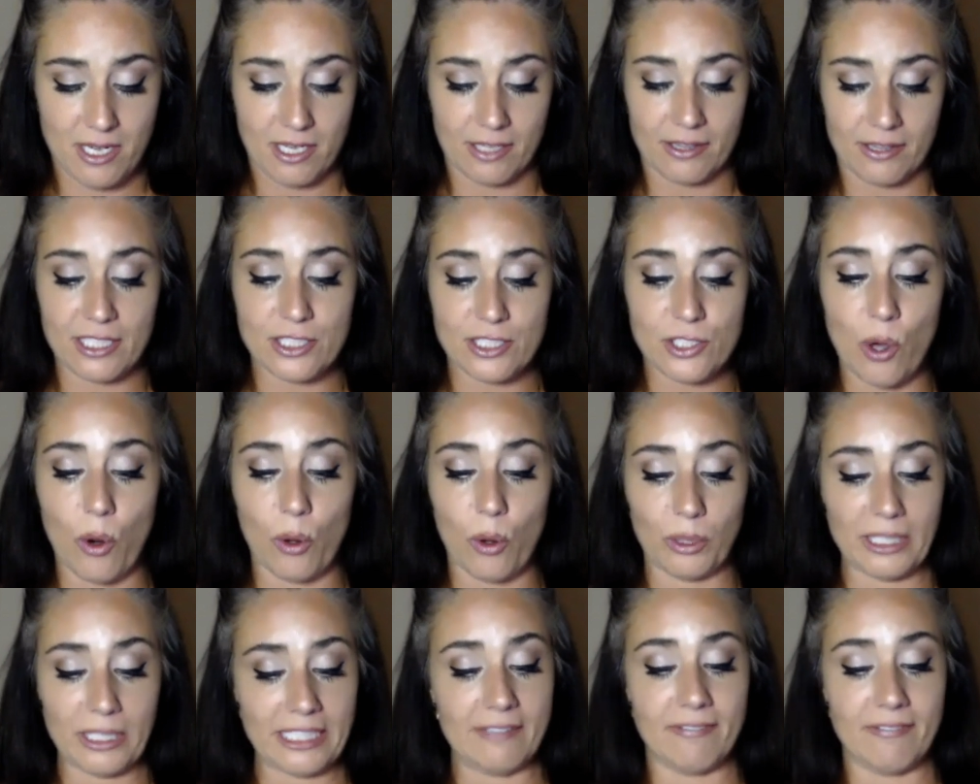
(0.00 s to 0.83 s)
this
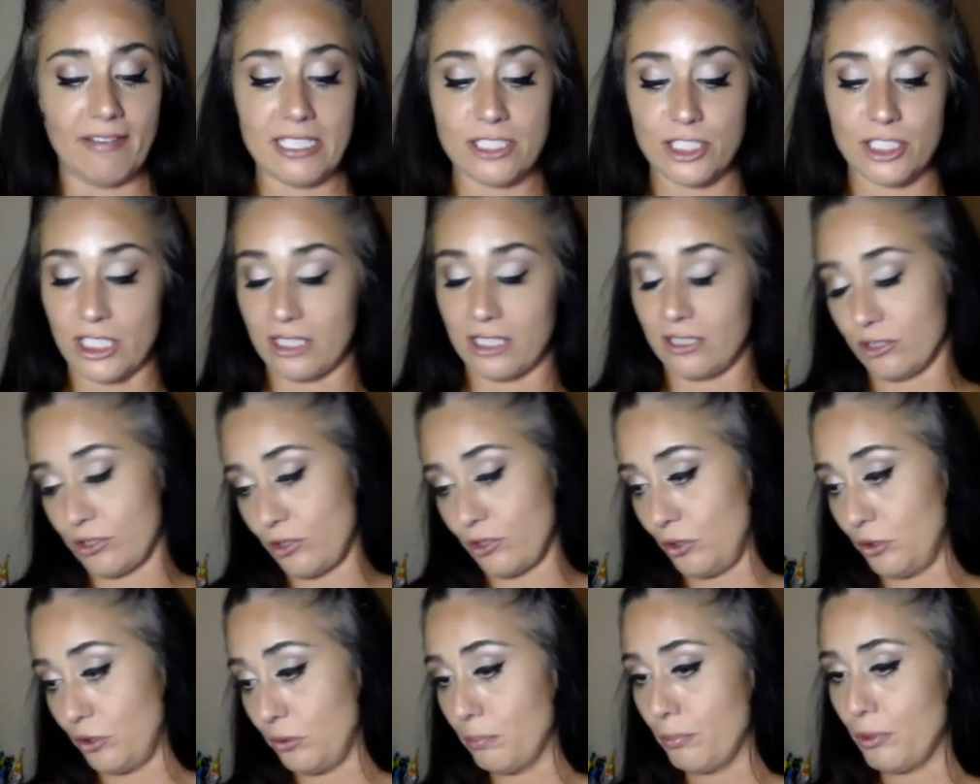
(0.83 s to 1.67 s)
whole
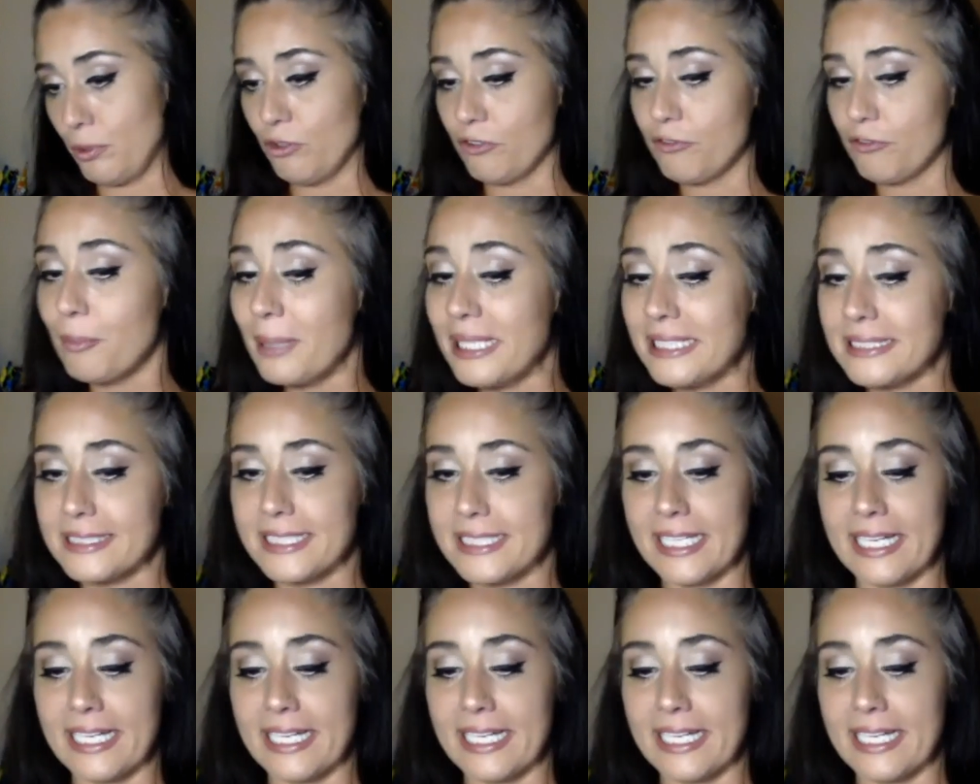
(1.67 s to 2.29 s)
evangelical movement to